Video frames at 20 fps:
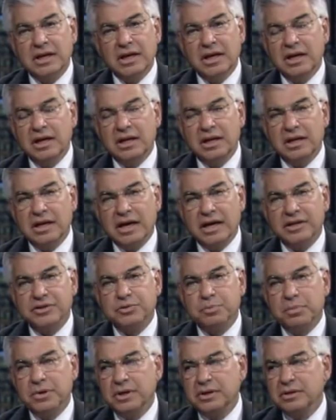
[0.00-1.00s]
it
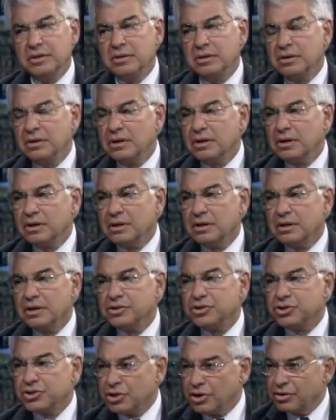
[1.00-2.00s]
has been uh,
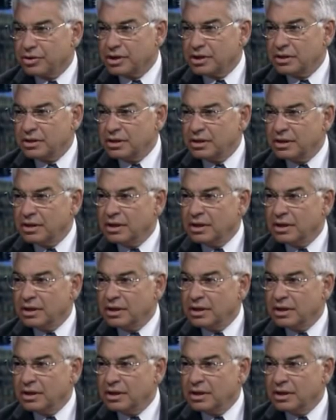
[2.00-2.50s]
asserted